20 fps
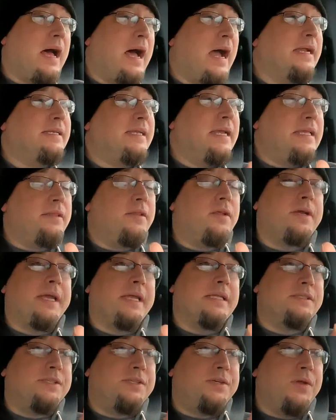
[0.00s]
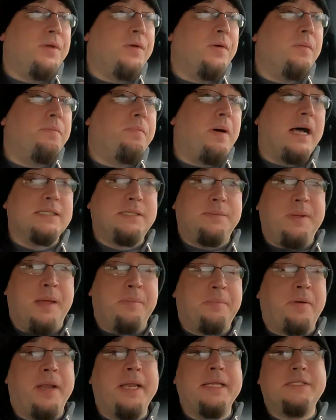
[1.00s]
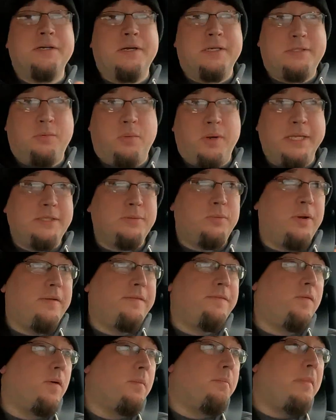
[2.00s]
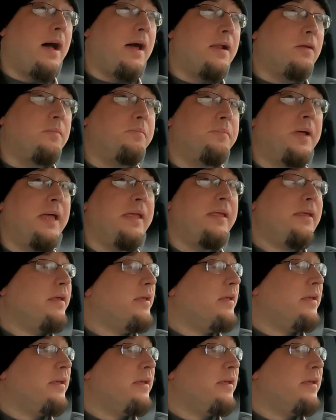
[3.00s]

I did look into possibly upgrading to a 2024 model, but